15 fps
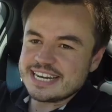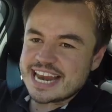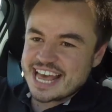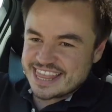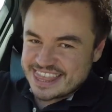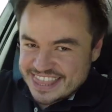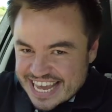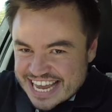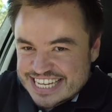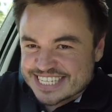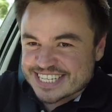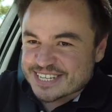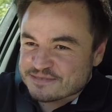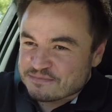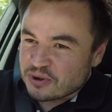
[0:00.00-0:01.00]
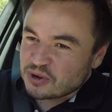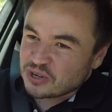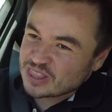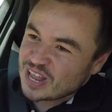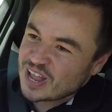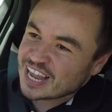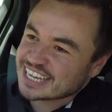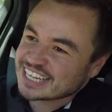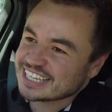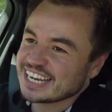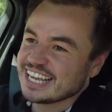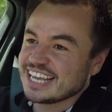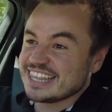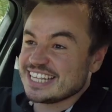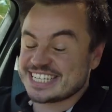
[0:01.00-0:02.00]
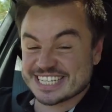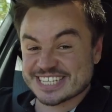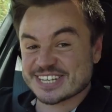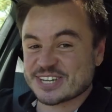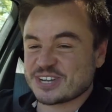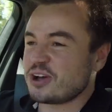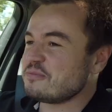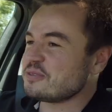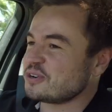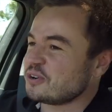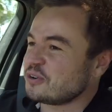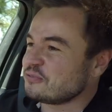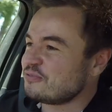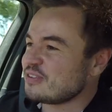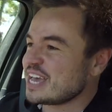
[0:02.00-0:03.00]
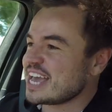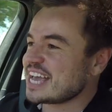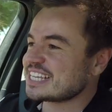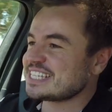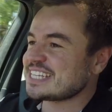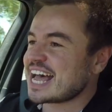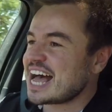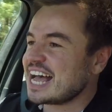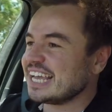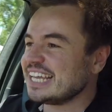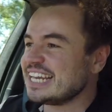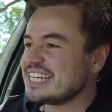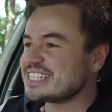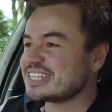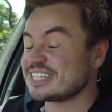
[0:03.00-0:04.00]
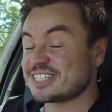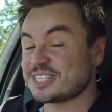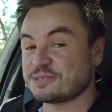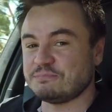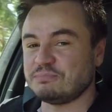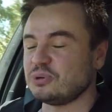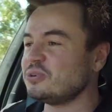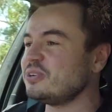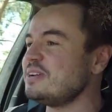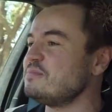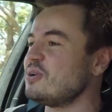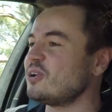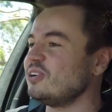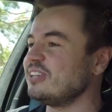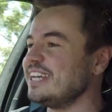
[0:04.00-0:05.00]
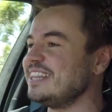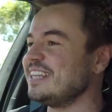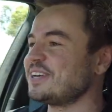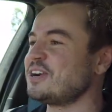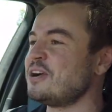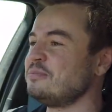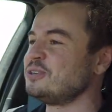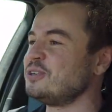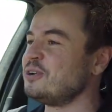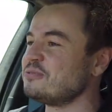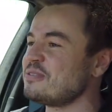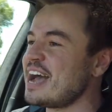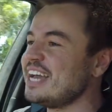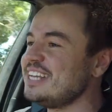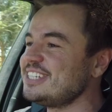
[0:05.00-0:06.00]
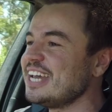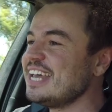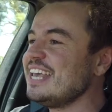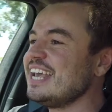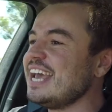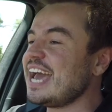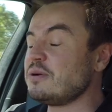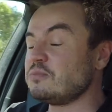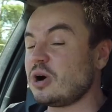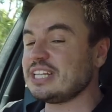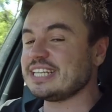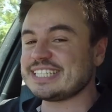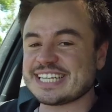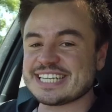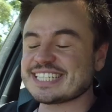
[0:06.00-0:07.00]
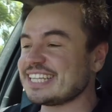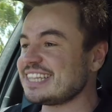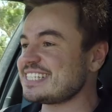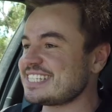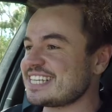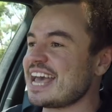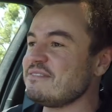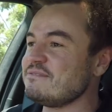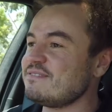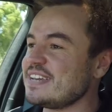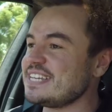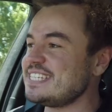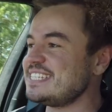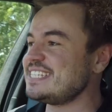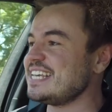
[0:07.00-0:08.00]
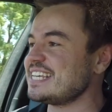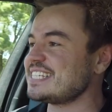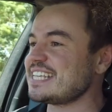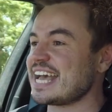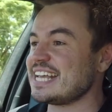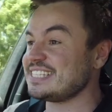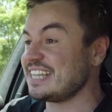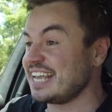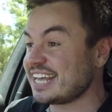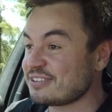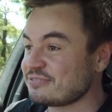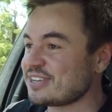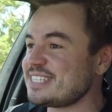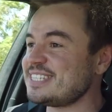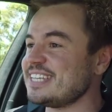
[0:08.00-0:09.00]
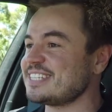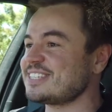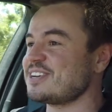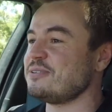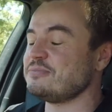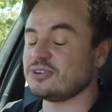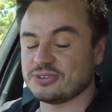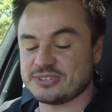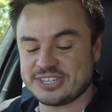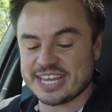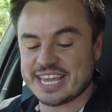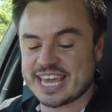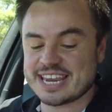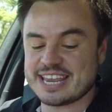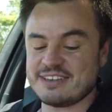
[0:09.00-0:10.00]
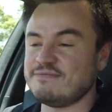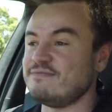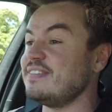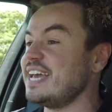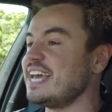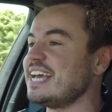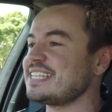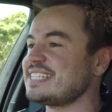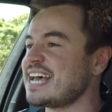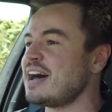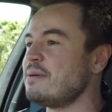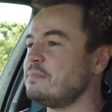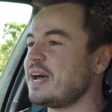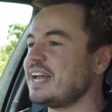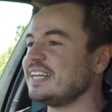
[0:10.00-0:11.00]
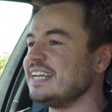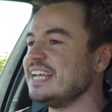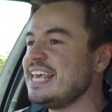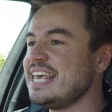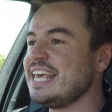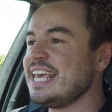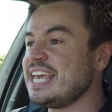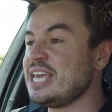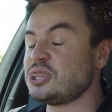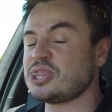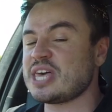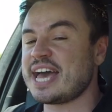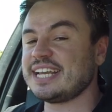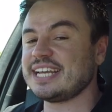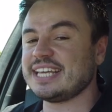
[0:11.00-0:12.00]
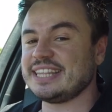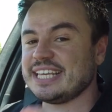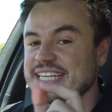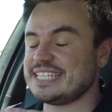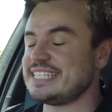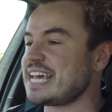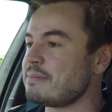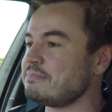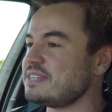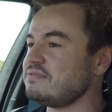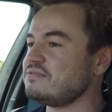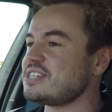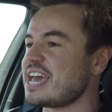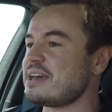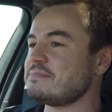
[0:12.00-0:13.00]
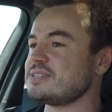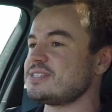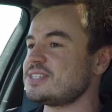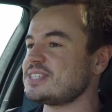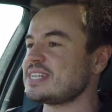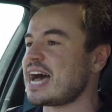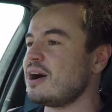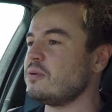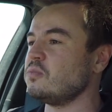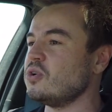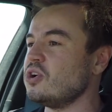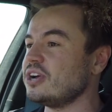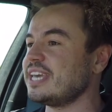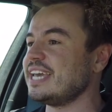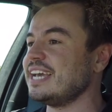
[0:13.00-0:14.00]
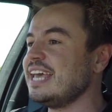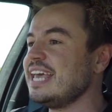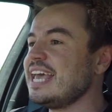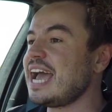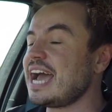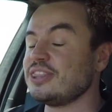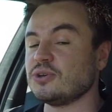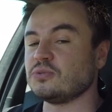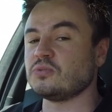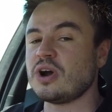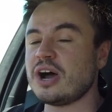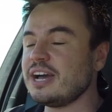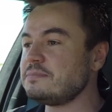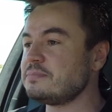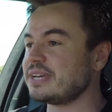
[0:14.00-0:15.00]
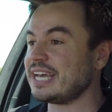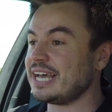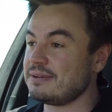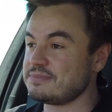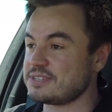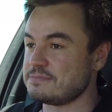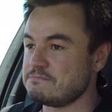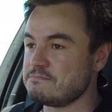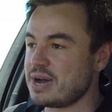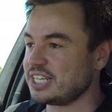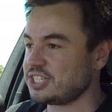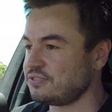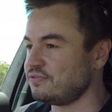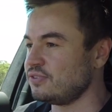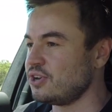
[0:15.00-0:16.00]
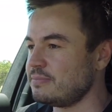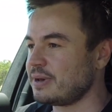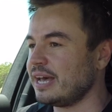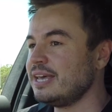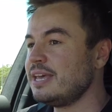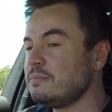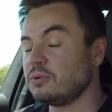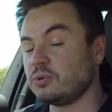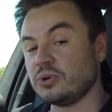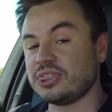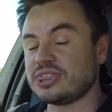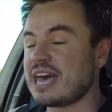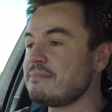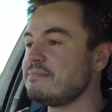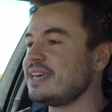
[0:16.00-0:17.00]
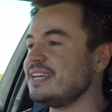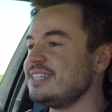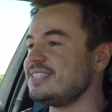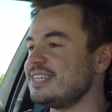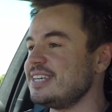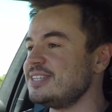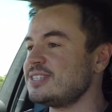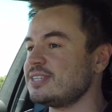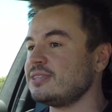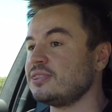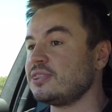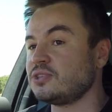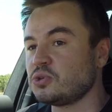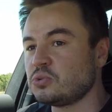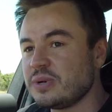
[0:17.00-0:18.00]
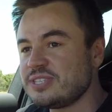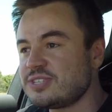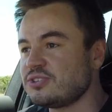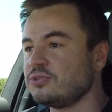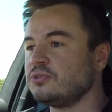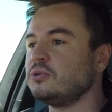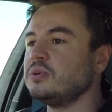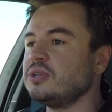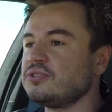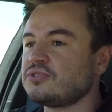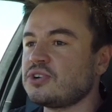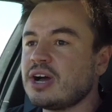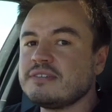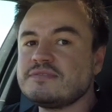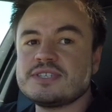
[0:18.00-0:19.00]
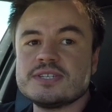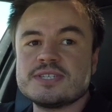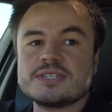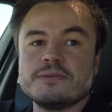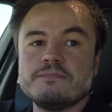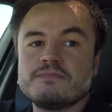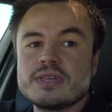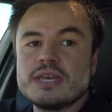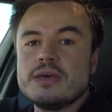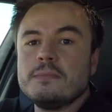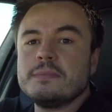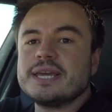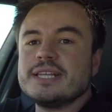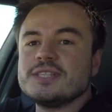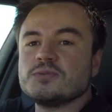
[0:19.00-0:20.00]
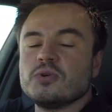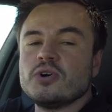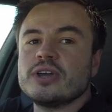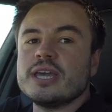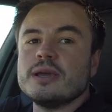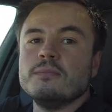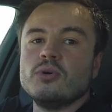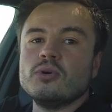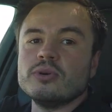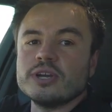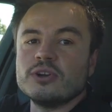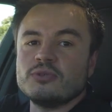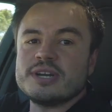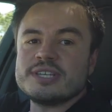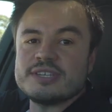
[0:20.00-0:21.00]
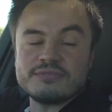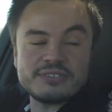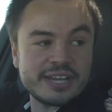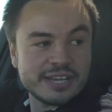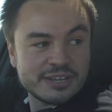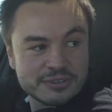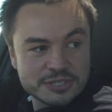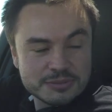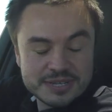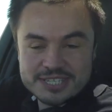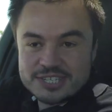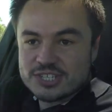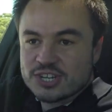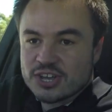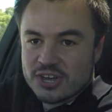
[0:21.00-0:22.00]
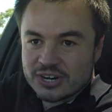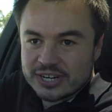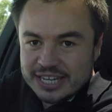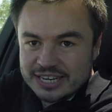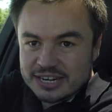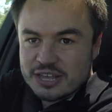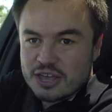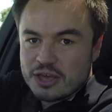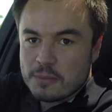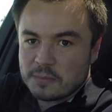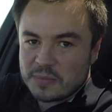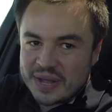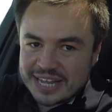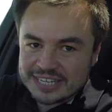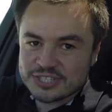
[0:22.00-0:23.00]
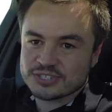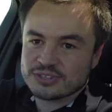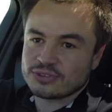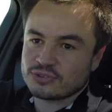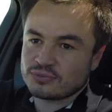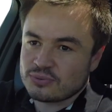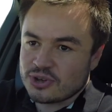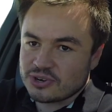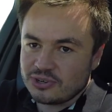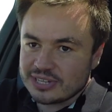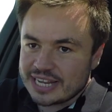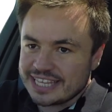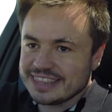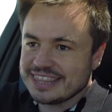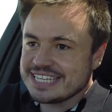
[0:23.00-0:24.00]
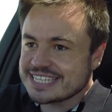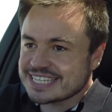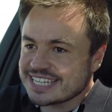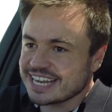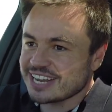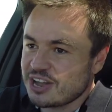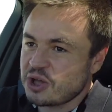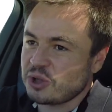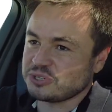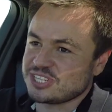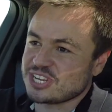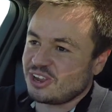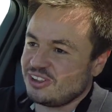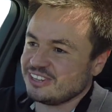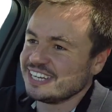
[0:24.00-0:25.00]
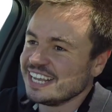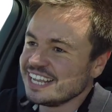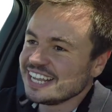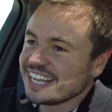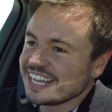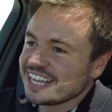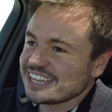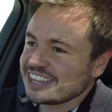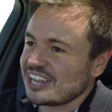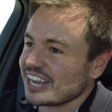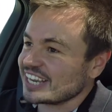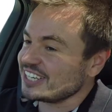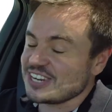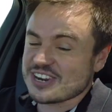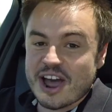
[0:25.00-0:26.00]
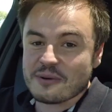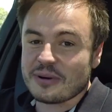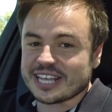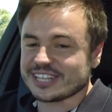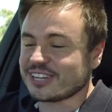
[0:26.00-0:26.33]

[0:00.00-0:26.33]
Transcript: Now this is more like it. This is the Commodore VXR. It is the sporty model in the Commodore range. And while it does get the same V6 as the other V6 Commodores, you get a VXR button. Hit that, the adaptive dampers start working, and the ride becomes much firmer. But what that means is that the Twinster all-wheel drive system begins working more aggressively, which means you turn it in, punch the throttle, and this thing holds on like no other